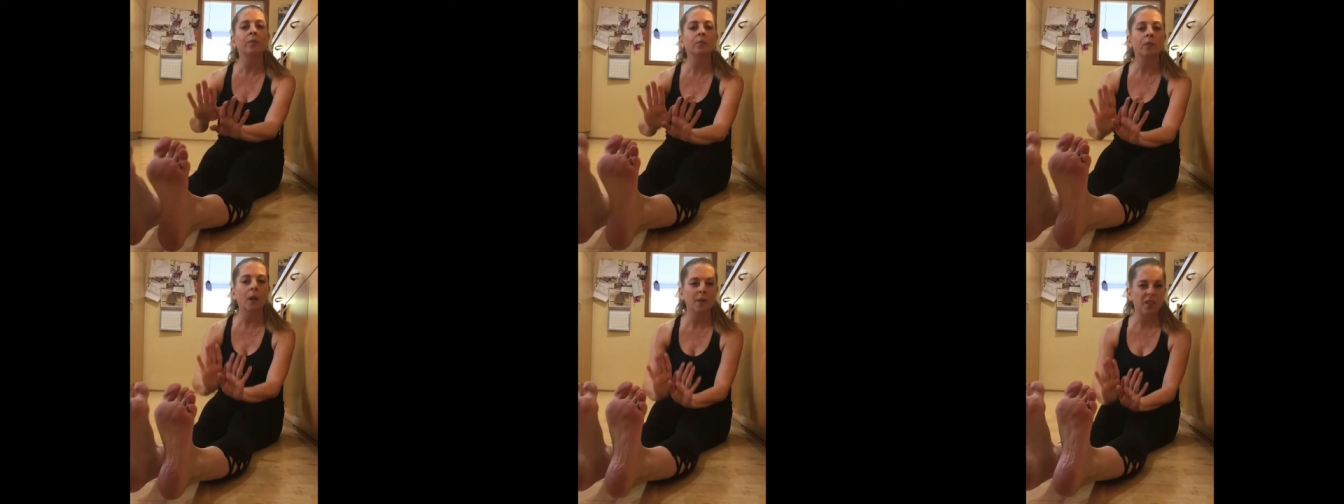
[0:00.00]

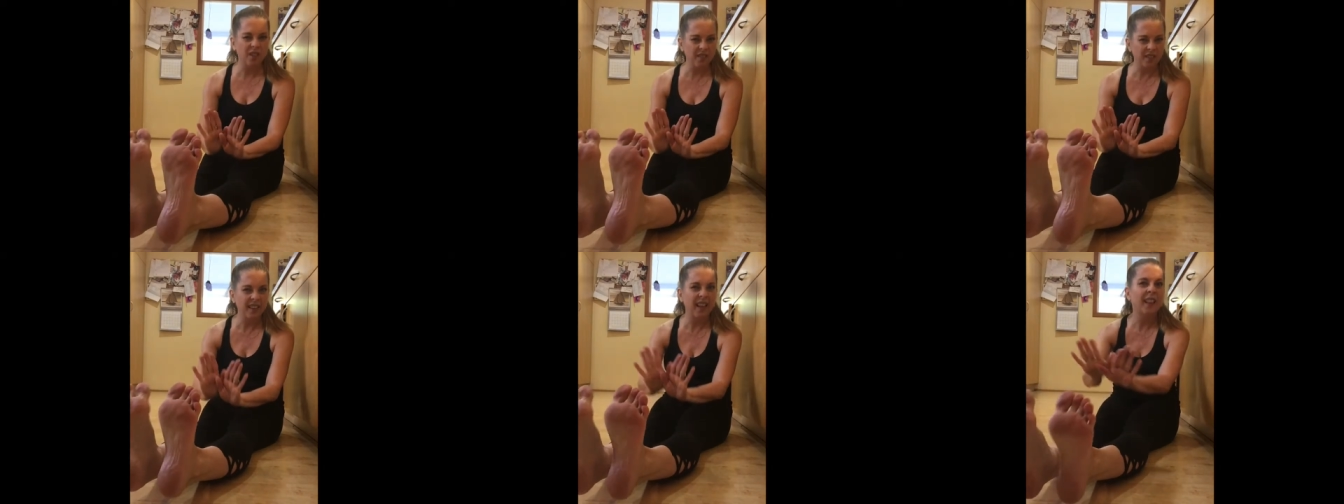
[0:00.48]
probably should have
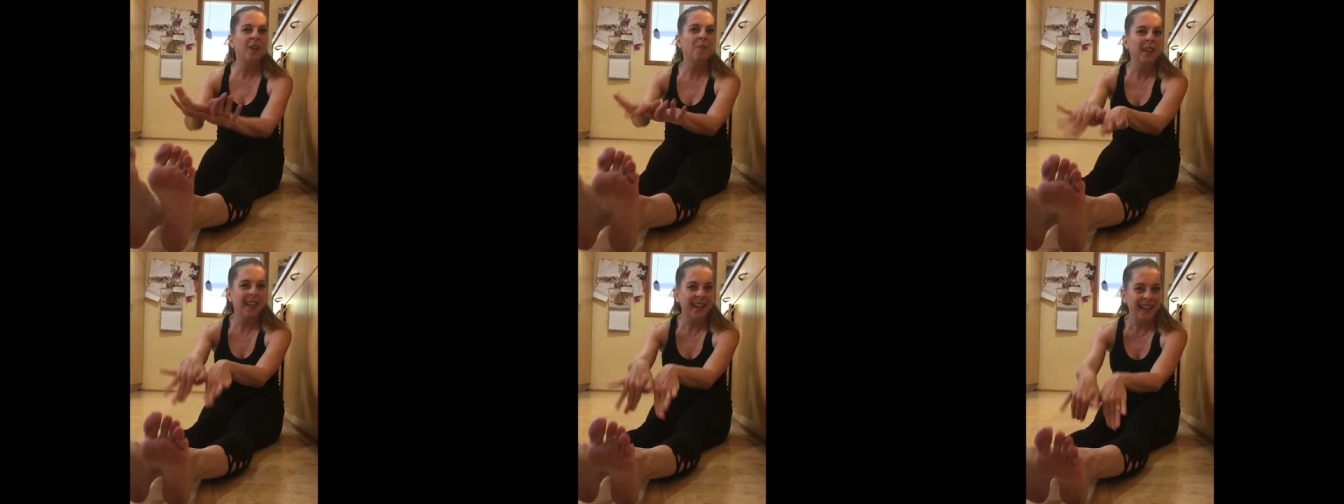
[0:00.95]
done that in the
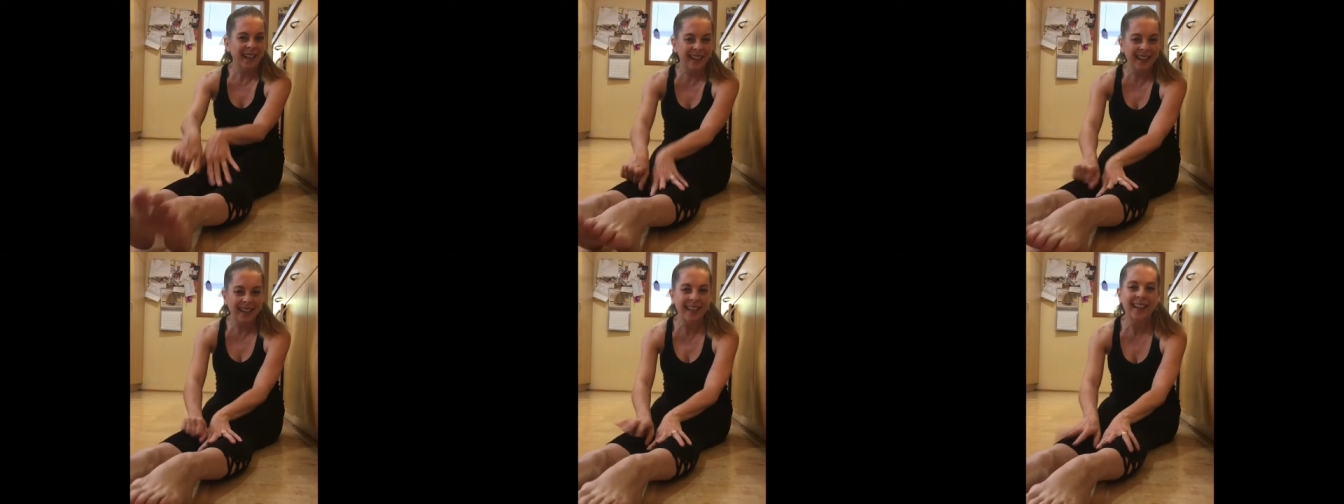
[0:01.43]

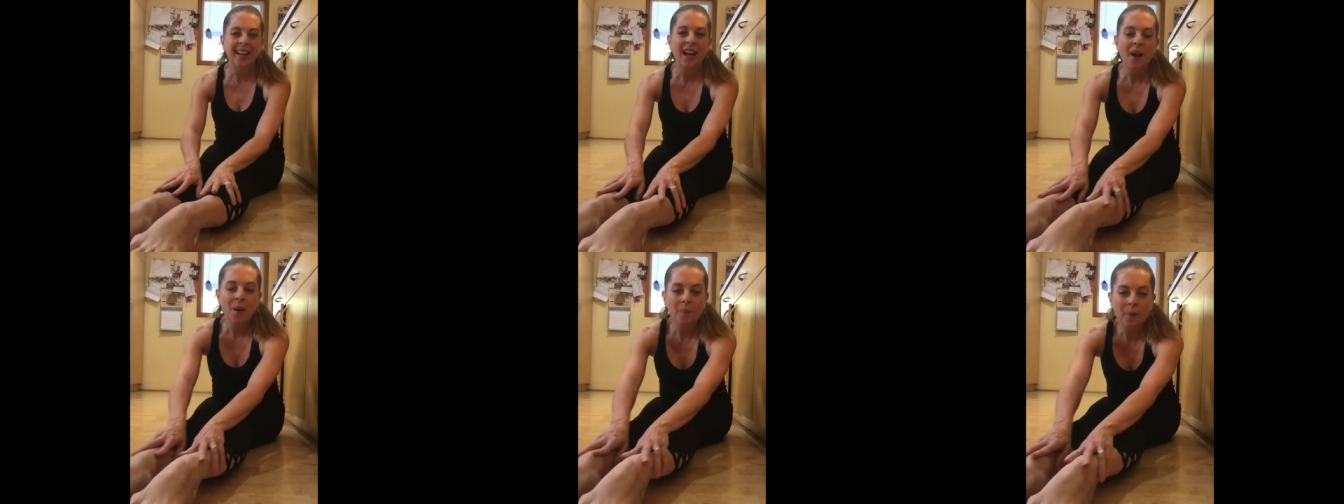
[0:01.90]
beginning,
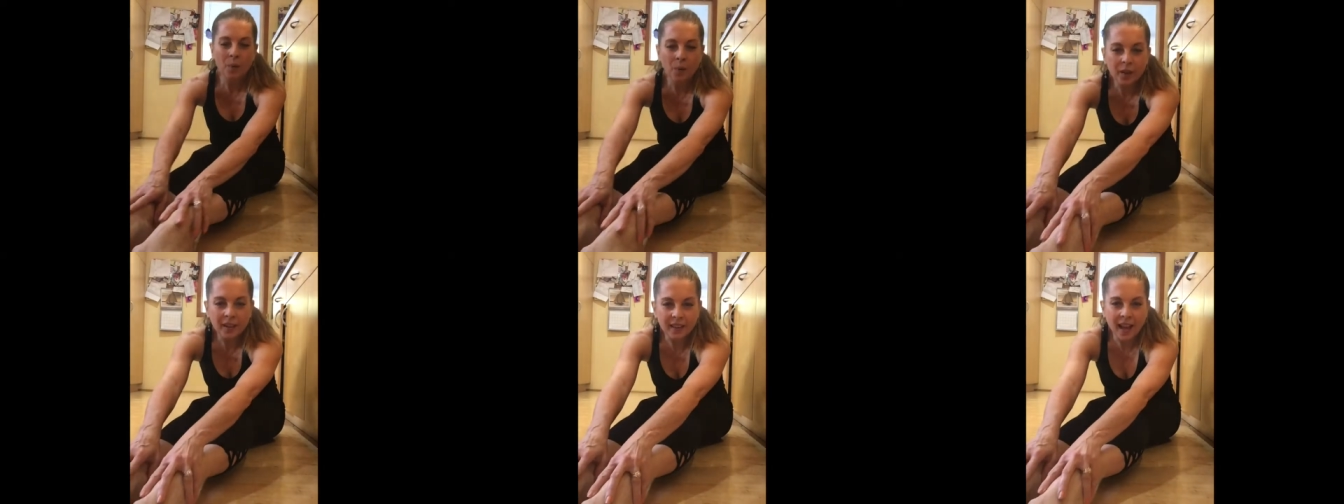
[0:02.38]
but
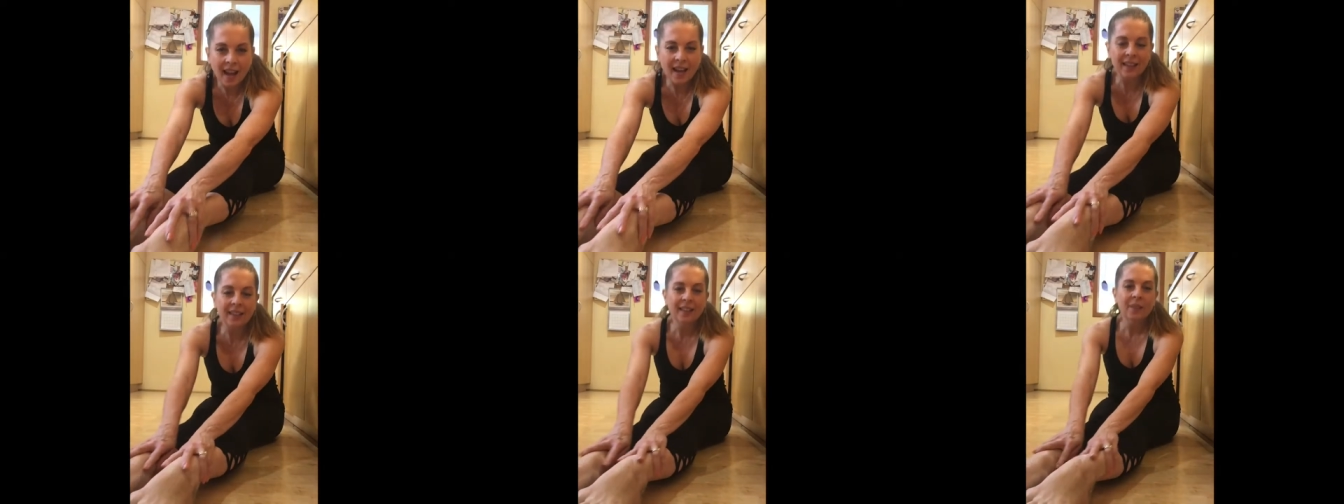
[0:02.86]
work that,